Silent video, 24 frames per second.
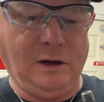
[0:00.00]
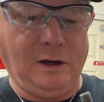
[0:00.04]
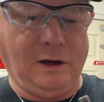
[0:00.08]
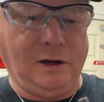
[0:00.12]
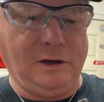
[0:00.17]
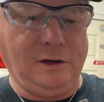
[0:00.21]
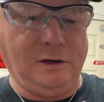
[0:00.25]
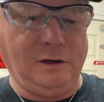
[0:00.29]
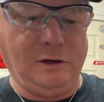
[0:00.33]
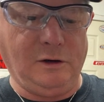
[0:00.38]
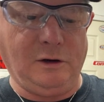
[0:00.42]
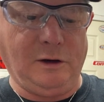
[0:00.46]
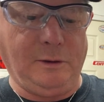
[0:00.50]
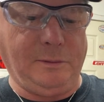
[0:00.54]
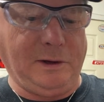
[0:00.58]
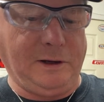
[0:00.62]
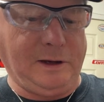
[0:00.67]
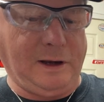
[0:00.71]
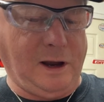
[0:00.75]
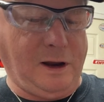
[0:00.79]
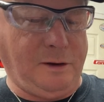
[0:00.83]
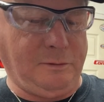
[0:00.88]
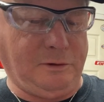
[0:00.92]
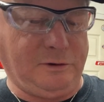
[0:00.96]
And you know what my
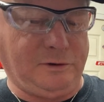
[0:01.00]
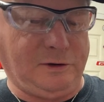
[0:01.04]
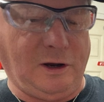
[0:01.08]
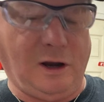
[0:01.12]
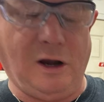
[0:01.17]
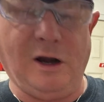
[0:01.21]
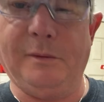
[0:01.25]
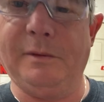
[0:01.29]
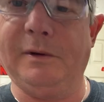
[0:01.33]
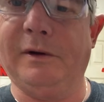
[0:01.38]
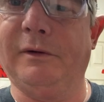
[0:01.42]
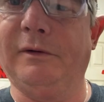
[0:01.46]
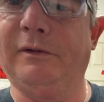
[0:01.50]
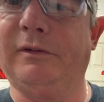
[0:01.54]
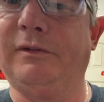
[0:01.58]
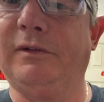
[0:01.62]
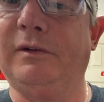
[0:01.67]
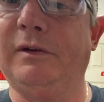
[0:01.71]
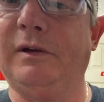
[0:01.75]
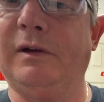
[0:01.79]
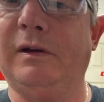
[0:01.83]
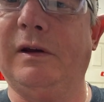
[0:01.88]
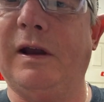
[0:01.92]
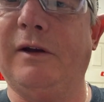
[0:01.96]
dad was telling
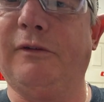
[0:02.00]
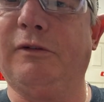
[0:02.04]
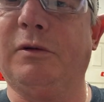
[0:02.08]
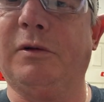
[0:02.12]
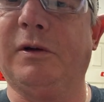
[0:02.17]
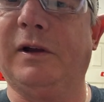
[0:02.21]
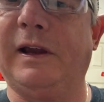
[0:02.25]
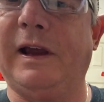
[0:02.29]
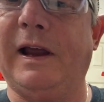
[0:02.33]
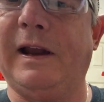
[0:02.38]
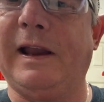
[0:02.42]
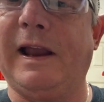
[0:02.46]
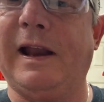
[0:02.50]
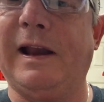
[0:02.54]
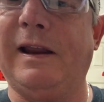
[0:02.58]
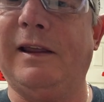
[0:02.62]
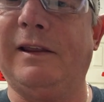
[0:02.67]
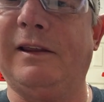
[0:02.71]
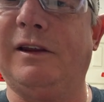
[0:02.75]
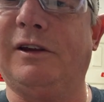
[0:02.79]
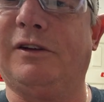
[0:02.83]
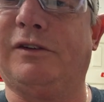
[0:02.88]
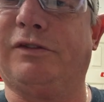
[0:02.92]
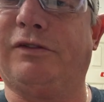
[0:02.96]
me? You never really had any
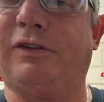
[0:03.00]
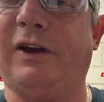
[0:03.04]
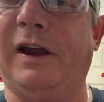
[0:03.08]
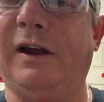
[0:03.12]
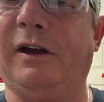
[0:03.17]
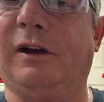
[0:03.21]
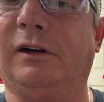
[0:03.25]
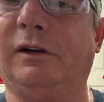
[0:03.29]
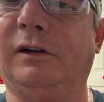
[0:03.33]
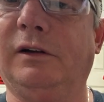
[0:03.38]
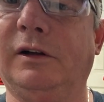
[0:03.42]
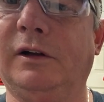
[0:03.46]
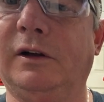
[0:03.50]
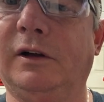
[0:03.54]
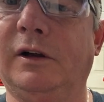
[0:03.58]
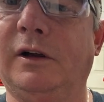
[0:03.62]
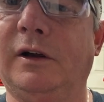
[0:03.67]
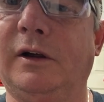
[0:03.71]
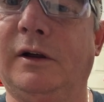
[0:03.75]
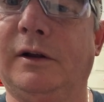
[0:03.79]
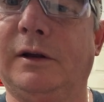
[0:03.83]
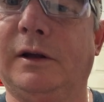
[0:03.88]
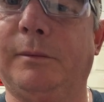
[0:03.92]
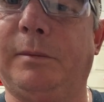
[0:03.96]
of these fail.
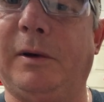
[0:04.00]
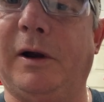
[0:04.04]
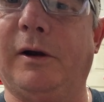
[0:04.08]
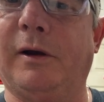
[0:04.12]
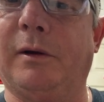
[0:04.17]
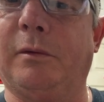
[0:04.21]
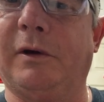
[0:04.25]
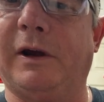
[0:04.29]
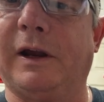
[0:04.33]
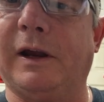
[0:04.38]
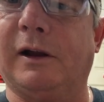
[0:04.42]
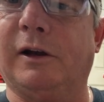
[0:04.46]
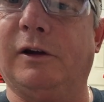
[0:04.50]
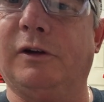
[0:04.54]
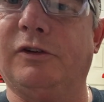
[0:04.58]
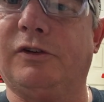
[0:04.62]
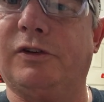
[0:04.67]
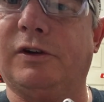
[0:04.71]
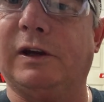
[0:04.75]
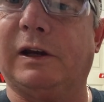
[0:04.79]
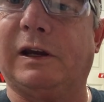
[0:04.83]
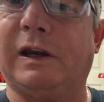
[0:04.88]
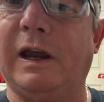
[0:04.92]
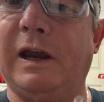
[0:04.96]
The bearing would get
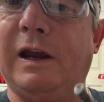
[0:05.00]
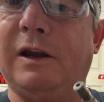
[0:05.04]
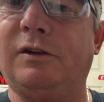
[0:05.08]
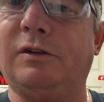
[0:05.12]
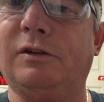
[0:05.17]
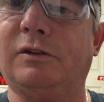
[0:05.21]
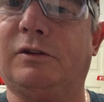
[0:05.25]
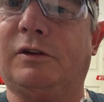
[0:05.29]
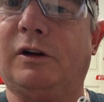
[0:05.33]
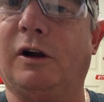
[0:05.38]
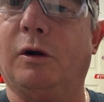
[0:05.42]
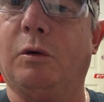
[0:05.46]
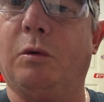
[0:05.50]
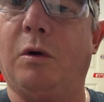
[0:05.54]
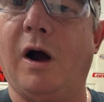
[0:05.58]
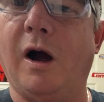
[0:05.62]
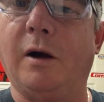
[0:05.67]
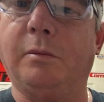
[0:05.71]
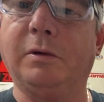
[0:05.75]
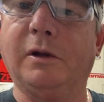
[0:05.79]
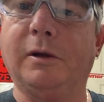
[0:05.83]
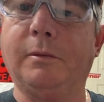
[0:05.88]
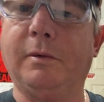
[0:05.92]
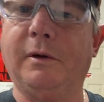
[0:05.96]
loose in the case and start
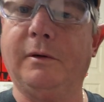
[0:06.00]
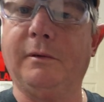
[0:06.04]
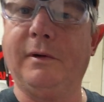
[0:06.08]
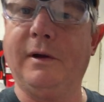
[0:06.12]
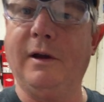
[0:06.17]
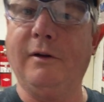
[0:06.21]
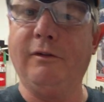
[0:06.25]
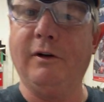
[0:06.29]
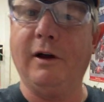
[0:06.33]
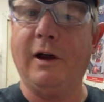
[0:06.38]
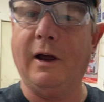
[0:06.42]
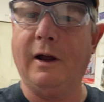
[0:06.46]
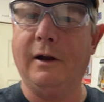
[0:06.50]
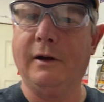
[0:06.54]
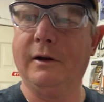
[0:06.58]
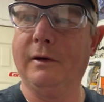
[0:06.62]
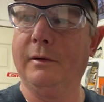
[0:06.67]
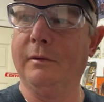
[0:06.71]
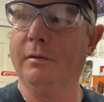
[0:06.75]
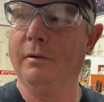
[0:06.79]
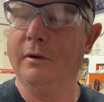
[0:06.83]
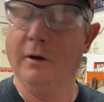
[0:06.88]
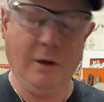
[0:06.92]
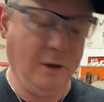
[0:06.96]
wobbling, but we never had
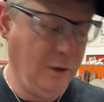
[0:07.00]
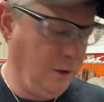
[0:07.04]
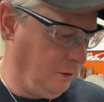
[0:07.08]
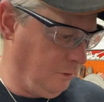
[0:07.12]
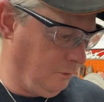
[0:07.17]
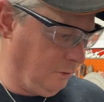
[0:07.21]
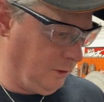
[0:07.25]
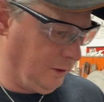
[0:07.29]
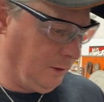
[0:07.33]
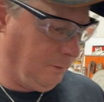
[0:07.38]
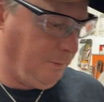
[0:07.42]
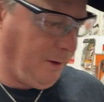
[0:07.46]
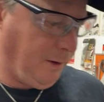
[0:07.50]
any really